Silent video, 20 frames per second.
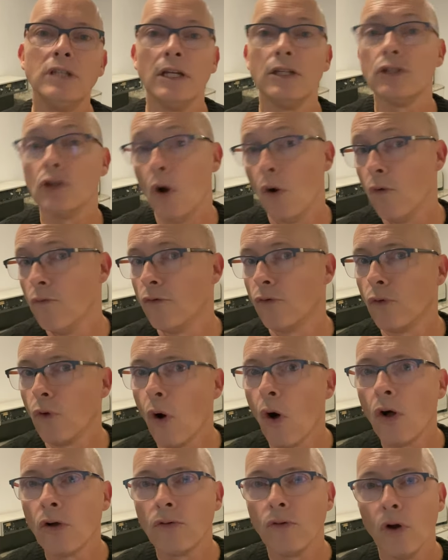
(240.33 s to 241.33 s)
its
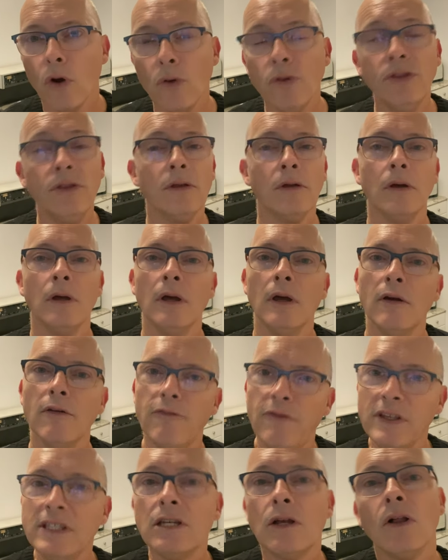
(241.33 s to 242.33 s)
overall growth,
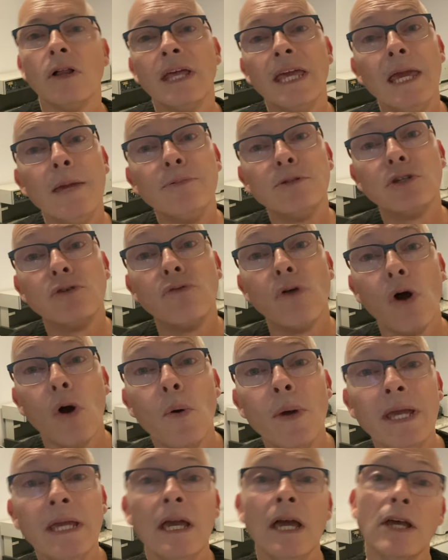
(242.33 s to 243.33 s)
physical keeps
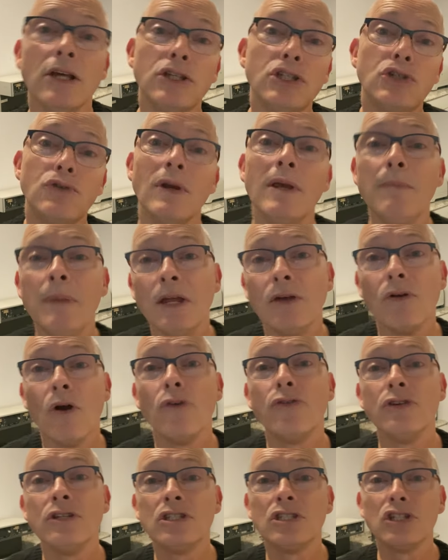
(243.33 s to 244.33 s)
growing, streaming
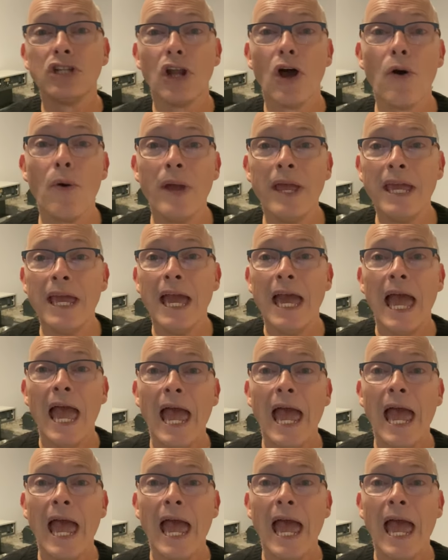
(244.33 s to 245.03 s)
growth is slowing,